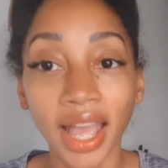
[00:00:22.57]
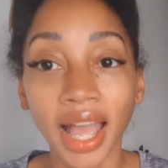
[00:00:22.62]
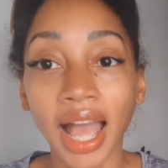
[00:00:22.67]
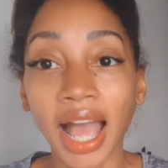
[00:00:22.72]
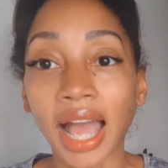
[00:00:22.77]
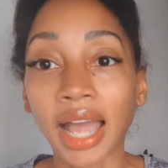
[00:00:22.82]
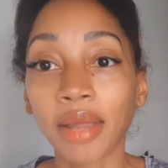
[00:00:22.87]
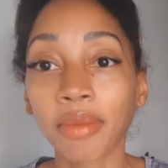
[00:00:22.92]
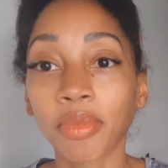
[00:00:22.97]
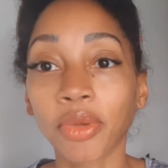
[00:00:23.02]

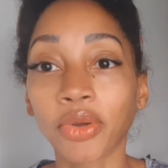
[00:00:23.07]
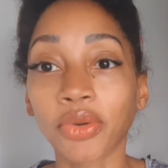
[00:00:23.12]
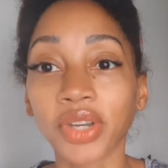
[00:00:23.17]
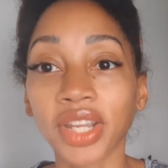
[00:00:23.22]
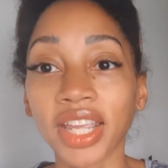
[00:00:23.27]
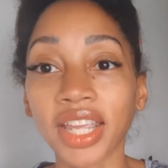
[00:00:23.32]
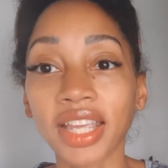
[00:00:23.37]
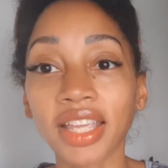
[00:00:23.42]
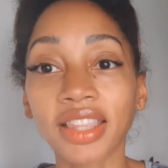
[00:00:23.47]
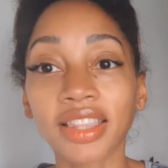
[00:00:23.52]
I'm
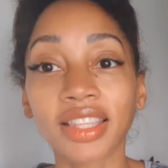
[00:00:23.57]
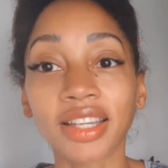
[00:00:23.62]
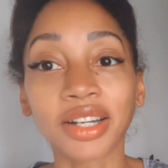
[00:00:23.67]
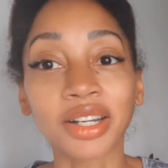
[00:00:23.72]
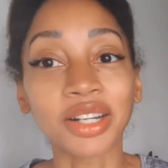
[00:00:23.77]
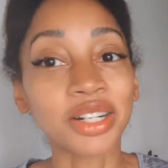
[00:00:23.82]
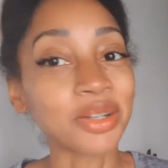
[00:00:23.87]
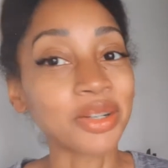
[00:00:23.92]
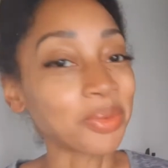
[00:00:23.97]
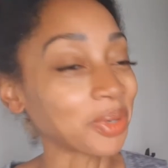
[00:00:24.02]
Monique,
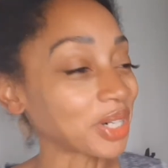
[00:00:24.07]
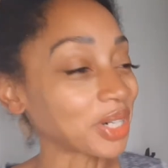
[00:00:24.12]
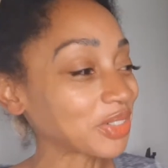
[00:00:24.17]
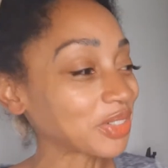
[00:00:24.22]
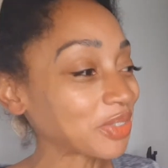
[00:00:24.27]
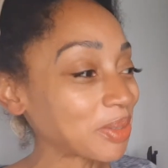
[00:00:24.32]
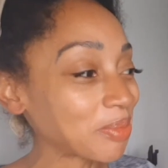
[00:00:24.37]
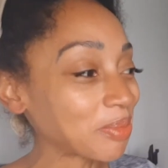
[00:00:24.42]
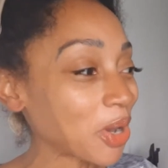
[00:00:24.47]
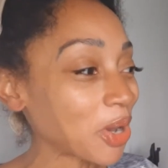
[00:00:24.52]
the work
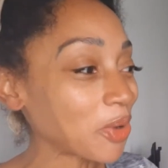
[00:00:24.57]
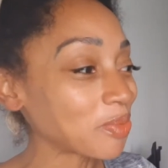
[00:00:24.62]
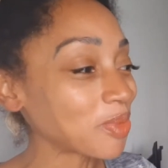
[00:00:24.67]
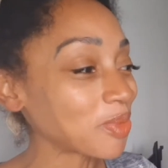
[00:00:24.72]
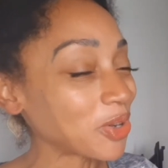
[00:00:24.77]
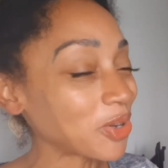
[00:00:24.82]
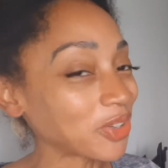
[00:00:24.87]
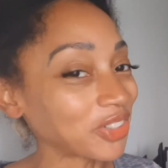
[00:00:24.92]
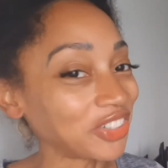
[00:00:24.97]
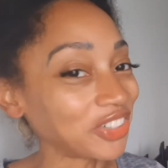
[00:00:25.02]
from home
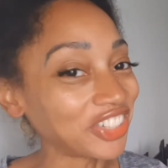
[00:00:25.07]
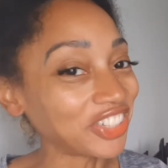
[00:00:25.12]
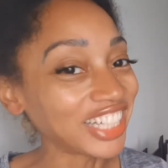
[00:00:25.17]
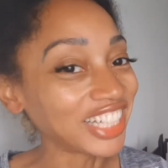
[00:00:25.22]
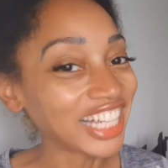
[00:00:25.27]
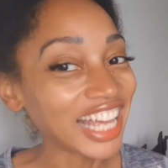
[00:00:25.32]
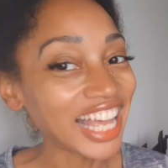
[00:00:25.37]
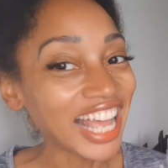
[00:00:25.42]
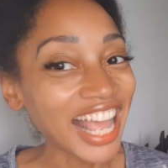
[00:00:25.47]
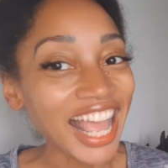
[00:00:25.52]

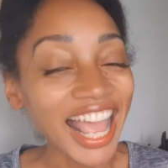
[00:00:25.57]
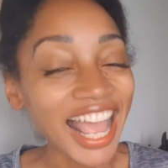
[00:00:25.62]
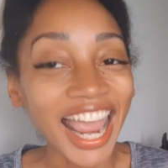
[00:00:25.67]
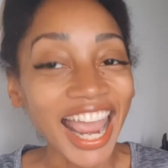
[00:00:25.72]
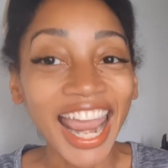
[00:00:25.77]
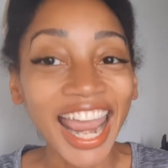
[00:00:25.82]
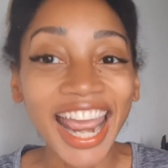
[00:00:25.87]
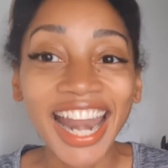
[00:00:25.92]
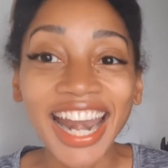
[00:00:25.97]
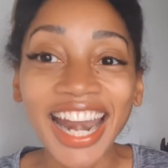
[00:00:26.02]
mogul,
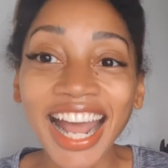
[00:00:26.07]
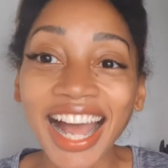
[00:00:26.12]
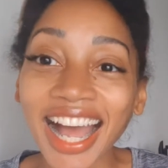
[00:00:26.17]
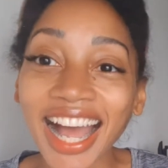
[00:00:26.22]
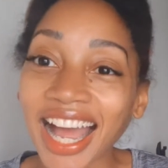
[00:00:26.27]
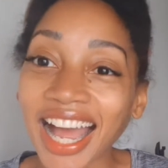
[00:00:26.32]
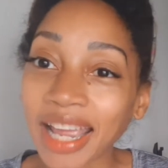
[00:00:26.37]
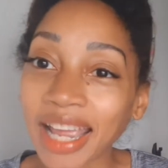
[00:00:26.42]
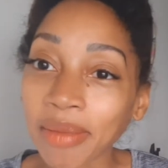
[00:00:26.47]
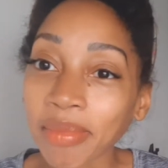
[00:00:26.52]
and
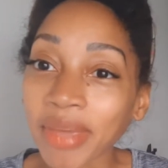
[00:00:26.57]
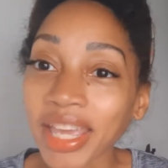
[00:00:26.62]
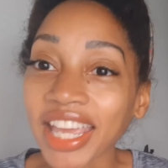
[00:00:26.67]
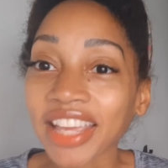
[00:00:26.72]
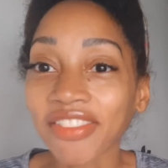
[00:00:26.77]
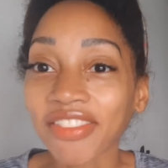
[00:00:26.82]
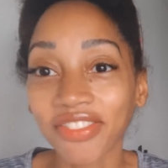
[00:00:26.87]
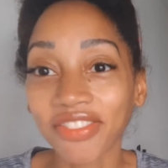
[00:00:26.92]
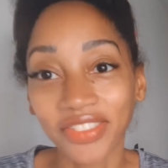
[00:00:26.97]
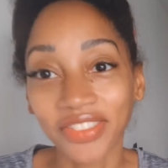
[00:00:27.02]
I
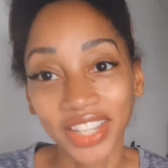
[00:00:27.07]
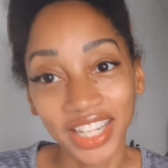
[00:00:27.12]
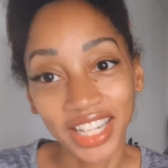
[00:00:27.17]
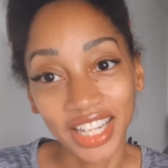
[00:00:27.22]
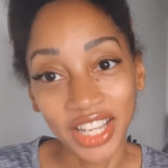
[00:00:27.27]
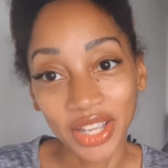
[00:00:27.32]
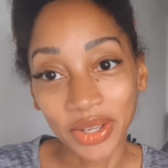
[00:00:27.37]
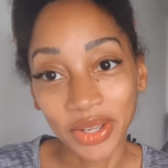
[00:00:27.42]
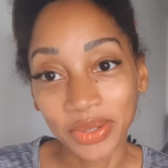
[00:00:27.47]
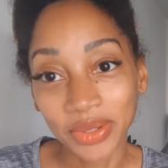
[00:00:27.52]
make
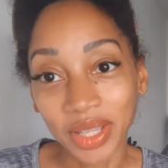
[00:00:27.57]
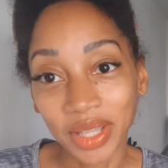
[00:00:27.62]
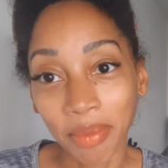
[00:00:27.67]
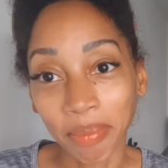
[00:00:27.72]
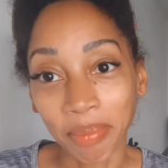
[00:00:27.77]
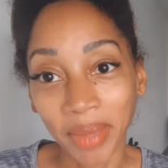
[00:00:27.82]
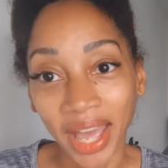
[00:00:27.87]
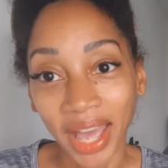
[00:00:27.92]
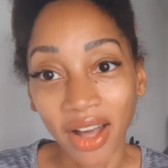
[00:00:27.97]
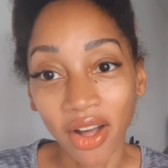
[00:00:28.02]
videos
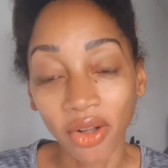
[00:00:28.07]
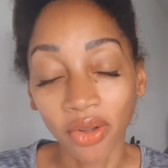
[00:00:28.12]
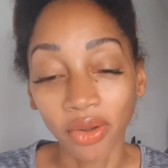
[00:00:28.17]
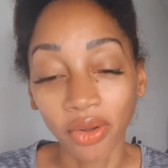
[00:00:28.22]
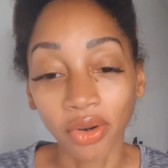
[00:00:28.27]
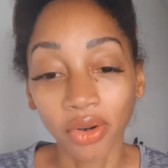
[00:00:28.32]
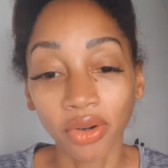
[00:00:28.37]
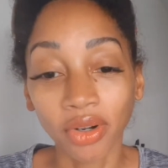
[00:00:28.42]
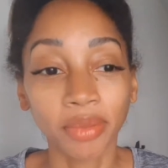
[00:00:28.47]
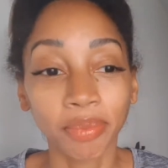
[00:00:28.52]

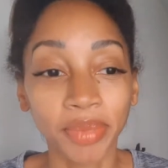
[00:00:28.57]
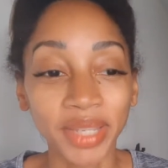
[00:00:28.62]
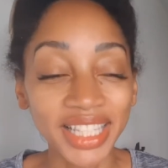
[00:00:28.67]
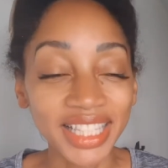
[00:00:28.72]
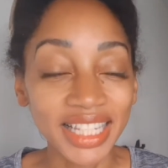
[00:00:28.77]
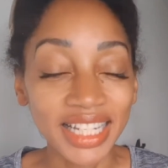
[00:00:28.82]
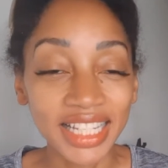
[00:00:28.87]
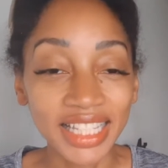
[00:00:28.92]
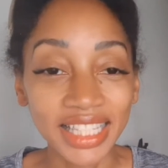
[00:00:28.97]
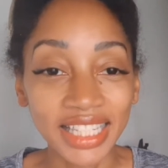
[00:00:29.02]
about
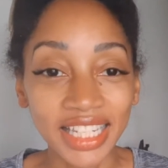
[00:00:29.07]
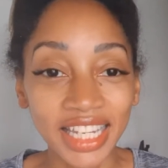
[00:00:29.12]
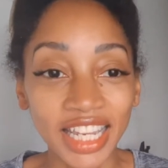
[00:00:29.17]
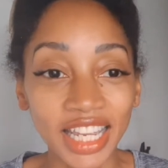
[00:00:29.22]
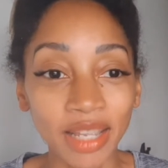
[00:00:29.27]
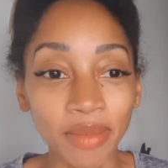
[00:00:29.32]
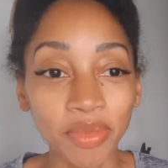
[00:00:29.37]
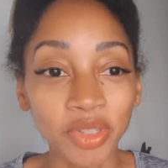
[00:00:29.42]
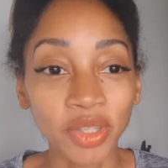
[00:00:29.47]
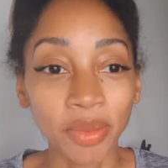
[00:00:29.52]
business
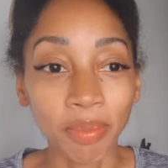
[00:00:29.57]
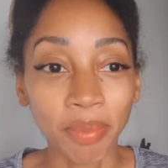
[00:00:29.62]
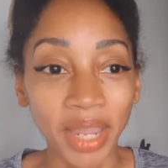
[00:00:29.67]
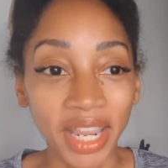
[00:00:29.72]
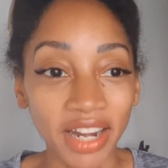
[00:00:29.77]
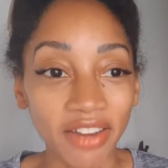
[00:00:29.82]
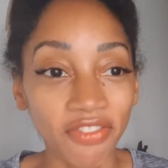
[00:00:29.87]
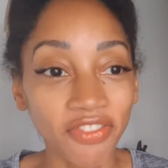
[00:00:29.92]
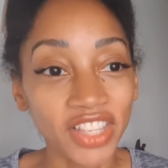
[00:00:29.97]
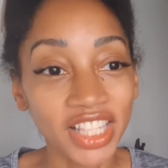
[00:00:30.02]
tips,
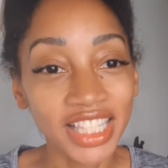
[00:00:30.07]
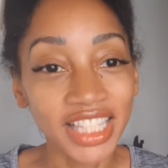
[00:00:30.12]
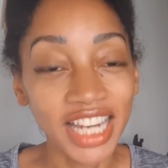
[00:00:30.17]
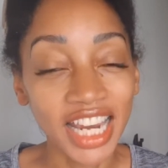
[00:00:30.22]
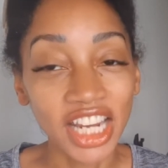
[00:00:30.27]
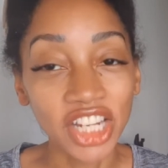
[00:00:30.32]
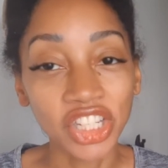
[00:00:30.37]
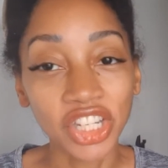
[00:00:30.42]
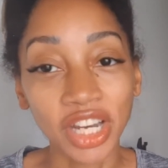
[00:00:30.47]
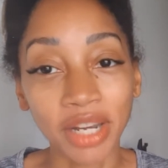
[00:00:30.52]

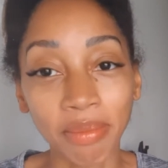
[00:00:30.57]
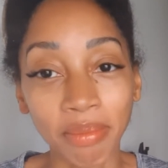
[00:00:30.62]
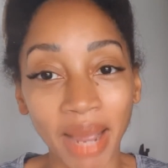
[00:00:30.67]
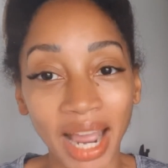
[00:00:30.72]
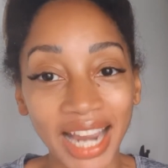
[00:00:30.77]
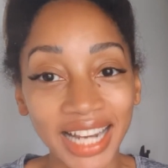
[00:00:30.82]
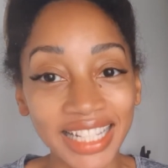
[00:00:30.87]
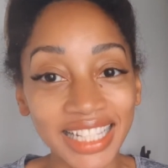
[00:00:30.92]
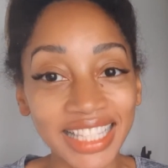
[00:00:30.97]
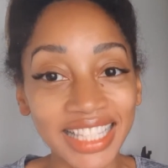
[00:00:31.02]
manifestation,
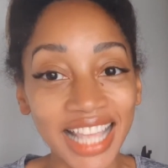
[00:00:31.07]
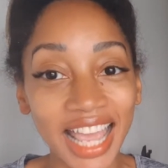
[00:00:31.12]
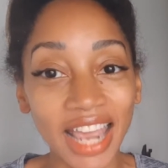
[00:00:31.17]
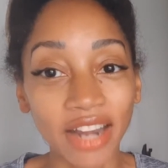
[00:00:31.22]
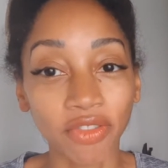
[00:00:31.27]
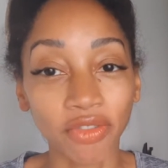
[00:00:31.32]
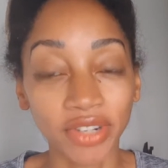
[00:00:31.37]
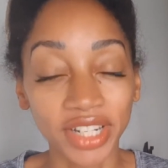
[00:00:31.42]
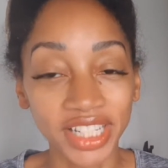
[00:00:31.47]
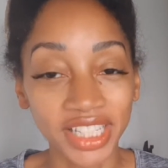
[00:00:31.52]

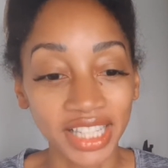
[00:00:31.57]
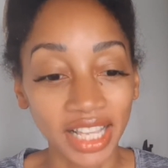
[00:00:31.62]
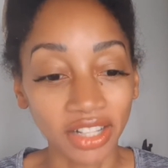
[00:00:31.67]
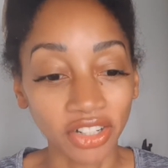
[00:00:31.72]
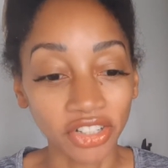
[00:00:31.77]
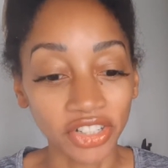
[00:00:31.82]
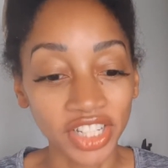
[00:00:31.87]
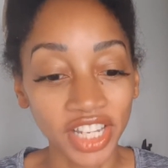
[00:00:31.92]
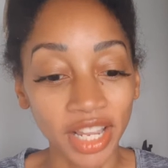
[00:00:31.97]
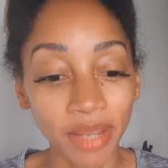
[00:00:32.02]
mindset,
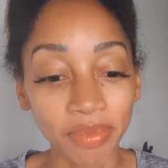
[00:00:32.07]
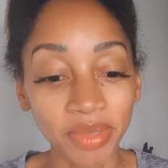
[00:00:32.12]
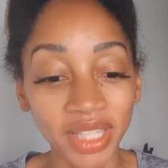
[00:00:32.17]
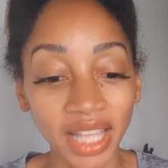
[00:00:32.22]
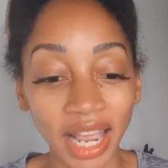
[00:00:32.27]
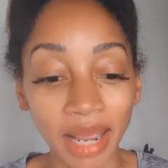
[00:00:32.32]
reseller tips.